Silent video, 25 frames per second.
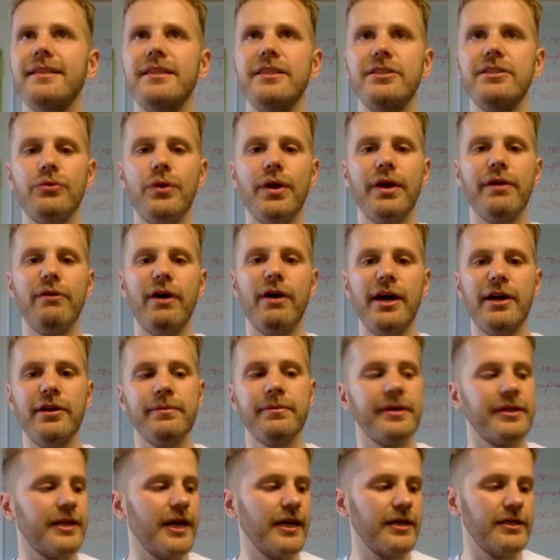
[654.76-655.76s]
this
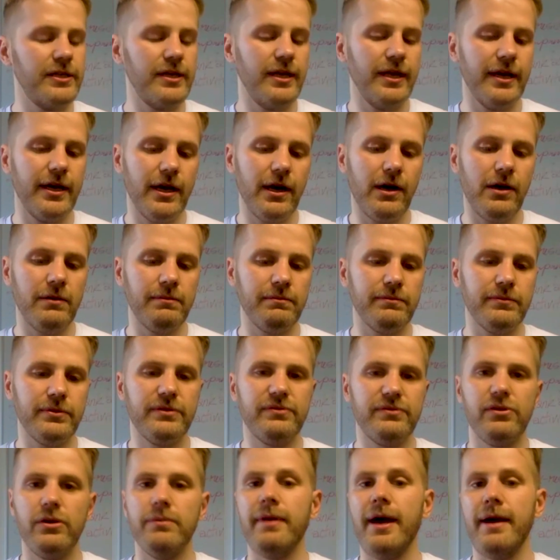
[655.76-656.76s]
requirement actually
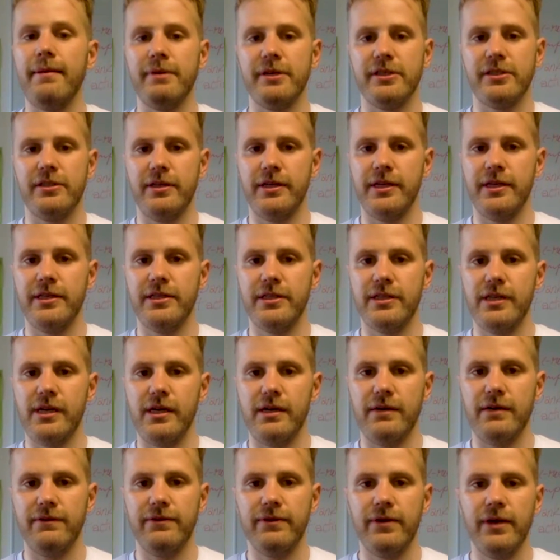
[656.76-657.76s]
comes from Amazon
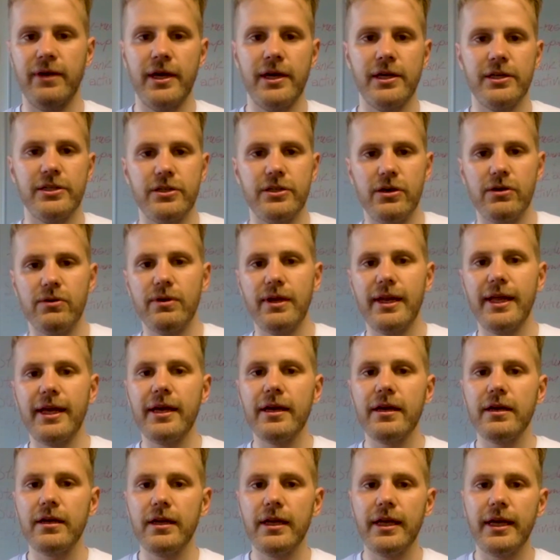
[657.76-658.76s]
itself. So
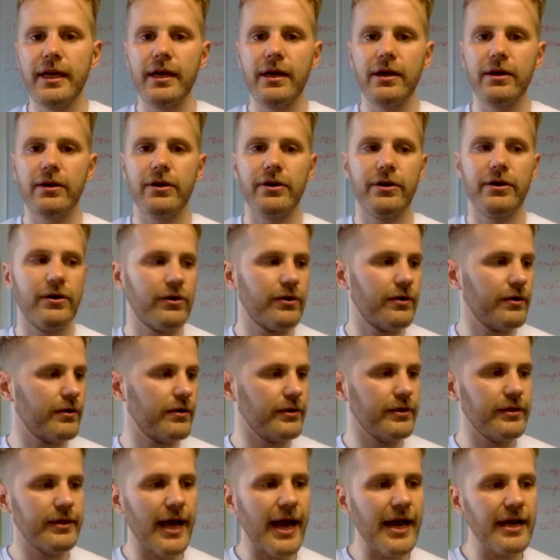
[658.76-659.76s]
legally
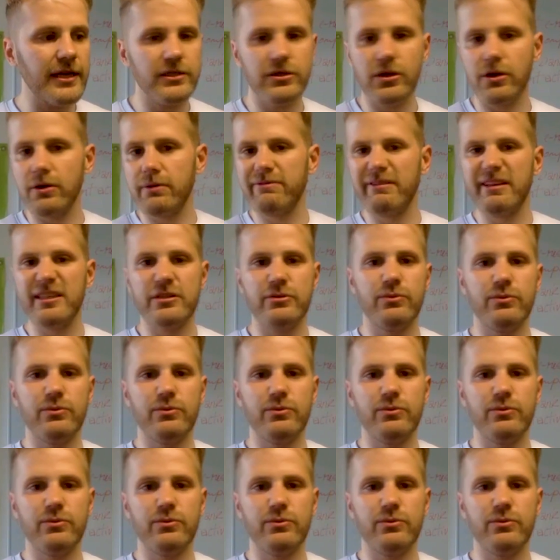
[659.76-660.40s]
or tax office